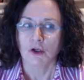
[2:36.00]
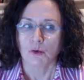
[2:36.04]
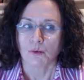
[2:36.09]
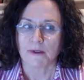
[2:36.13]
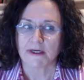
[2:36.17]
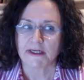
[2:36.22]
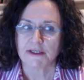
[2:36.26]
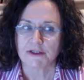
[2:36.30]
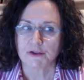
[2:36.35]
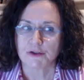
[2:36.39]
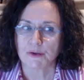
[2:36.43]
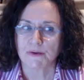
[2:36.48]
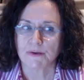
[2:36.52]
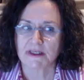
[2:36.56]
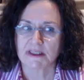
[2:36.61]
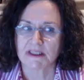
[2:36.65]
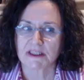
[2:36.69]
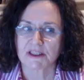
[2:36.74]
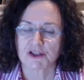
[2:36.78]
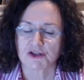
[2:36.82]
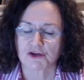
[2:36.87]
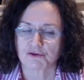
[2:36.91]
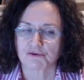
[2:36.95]
We do
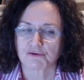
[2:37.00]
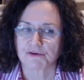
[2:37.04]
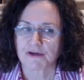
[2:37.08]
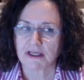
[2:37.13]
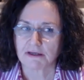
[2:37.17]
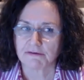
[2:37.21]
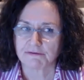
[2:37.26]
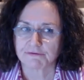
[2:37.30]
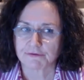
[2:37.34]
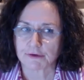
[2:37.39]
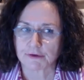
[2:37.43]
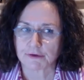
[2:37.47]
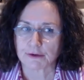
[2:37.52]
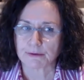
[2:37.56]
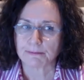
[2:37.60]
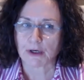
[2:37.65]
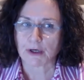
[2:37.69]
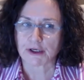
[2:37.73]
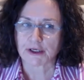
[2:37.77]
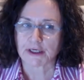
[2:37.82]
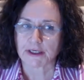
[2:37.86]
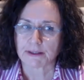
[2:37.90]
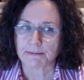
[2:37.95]
this to reaffirm
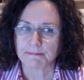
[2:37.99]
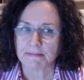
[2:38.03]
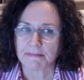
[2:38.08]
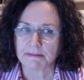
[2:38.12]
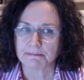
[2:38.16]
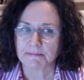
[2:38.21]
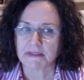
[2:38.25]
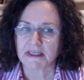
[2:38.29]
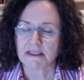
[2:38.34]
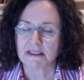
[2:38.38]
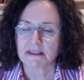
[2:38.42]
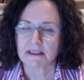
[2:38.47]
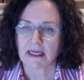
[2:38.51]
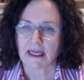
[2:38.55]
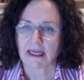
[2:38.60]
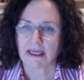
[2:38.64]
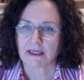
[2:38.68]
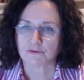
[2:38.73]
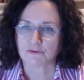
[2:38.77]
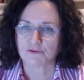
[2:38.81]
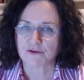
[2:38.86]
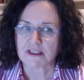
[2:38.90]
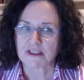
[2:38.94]
our commitment
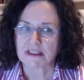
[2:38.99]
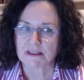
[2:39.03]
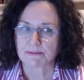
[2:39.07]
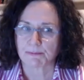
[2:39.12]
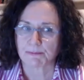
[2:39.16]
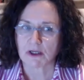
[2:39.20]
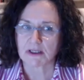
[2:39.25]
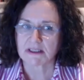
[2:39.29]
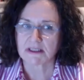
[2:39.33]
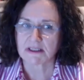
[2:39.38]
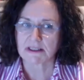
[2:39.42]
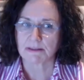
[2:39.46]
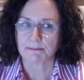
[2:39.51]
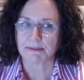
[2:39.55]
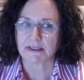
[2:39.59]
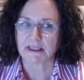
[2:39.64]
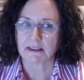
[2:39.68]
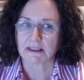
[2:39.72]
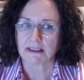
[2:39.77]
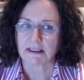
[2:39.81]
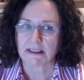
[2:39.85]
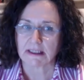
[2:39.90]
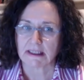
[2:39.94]
and
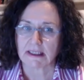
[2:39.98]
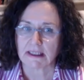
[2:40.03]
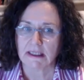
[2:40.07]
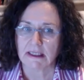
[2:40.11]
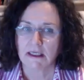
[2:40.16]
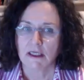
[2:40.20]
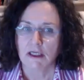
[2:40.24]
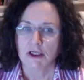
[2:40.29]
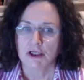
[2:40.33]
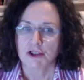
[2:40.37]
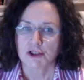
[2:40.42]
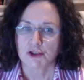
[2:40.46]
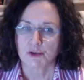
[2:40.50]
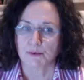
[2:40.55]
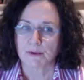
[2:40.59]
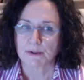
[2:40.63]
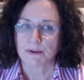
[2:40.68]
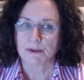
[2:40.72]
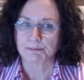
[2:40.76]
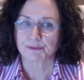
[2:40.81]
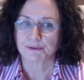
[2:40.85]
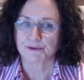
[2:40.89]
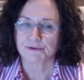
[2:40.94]
responsibility to
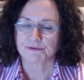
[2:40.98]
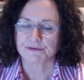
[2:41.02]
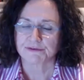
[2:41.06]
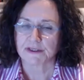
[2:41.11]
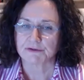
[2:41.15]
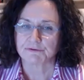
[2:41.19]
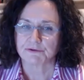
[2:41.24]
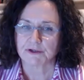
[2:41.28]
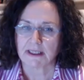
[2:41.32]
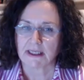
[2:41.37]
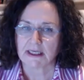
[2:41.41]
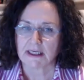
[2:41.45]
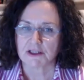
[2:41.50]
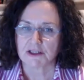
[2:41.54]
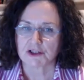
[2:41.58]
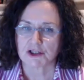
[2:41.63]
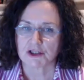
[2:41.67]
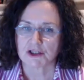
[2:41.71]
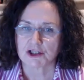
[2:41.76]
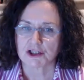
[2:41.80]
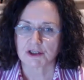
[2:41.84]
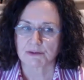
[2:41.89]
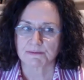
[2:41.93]
improving
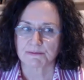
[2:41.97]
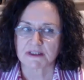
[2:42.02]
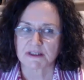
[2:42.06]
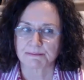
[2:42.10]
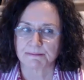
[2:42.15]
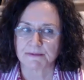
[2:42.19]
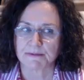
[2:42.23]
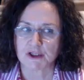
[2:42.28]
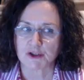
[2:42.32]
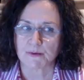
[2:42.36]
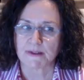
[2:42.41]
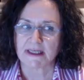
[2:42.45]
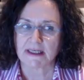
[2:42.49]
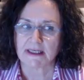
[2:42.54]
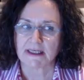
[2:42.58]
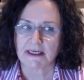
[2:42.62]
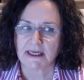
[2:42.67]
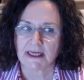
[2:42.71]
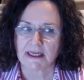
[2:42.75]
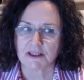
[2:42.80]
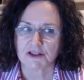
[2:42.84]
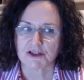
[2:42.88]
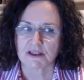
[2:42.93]
relationships between
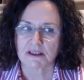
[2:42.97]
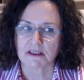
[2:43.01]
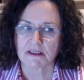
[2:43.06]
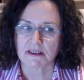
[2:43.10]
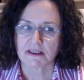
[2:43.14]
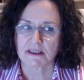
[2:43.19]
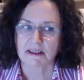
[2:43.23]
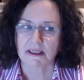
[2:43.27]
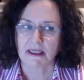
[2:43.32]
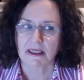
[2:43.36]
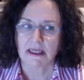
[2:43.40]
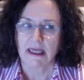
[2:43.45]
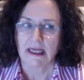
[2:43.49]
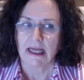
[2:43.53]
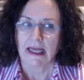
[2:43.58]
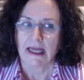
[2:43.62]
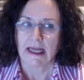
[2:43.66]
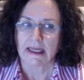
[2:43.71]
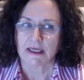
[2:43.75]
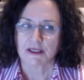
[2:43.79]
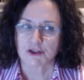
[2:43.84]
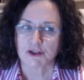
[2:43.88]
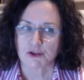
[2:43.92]
nations
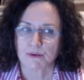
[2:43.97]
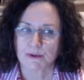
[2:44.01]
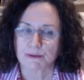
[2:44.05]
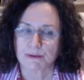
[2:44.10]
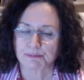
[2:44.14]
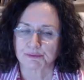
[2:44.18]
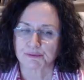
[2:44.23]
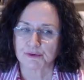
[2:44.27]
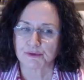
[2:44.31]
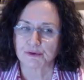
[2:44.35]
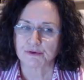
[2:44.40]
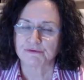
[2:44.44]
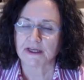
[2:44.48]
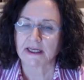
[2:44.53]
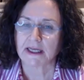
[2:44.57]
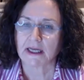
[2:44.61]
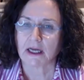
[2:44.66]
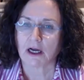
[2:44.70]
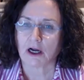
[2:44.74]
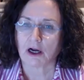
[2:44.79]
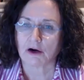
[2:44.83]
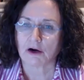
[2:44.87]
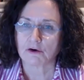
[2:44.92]
and to
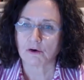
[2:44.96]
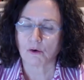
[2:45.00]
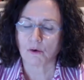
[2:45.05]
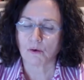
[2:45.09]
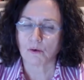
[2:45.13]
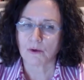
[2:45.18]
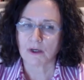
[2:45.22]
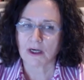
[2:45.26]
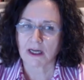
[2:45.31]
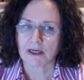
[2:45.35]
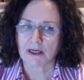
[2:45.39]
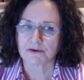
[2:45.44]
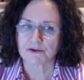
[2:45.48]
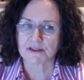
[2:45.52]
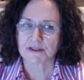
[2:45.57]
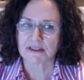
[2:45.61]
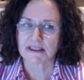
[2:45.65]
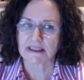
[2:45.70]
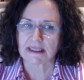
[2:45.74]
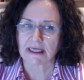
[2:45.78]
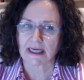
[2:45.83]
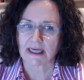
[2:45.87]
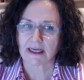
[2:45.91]
improving our own
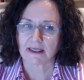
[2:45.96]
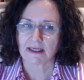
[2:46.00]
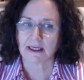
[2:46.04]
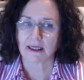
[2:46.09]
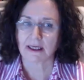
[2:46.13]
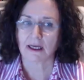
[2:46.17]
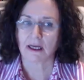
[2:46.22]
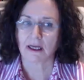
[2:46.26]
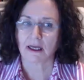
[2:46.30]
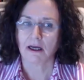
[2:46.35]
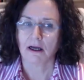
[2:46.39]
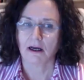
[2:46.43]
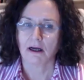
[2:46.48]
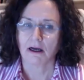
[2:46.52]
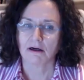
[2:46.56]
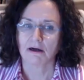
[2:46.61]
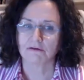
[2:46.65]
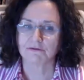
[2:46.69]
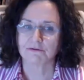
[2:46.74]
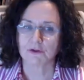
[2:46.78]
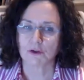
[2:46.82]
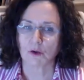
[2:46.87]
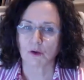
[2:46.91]
understanding
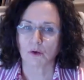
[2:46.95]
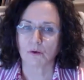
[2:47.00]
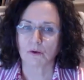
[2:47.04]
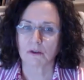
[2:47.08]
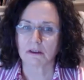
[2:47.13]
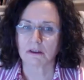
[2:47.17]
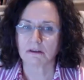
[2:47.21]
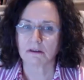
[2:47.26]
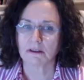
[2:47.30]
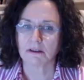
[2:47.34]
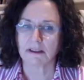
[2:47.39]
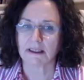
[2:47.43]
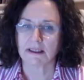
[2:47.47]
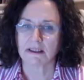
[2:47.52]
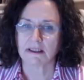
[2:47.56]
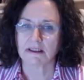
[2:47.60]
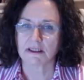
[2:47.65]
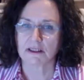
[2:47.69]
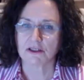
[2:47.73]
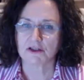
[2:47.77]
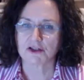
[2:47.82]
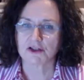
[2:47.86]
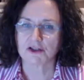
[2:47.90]
of local
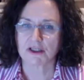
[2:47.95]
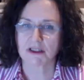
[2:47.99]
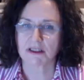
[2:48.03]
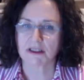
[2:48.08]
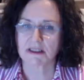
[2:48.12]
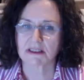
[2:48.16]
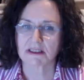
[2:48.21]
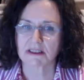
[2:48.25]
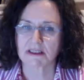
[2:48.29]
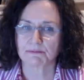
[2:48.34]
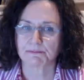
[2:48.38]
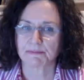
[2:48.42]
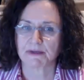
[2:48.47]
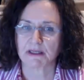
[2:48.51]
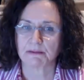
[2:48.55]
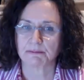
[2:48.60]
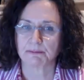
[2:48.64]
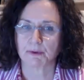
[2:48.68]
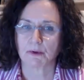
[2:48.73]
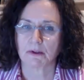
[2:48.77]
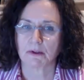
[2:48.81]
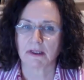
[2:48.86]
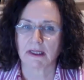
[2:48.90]
indigenous
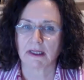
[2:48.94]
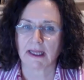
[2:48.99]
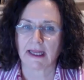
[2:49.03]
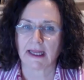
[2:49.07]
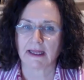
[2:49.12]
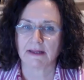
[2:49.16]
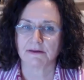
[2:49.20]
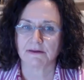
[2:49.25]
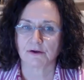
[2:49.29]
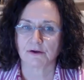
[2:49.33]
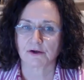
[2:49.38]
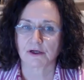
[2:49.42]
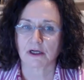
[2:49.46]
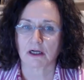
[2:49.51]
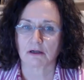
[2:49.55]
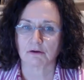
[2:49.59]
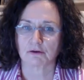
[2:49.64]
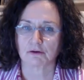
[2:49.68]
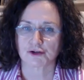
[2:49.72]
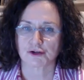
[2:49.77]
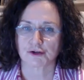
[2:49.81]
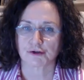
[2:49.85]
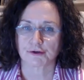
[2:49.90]
people and their
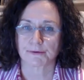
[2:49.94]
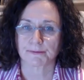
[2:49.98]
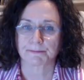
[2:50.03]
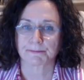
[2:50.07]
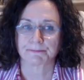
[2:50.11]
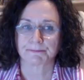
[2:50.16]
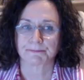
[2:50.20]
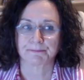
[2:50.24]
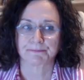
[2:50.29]
culture.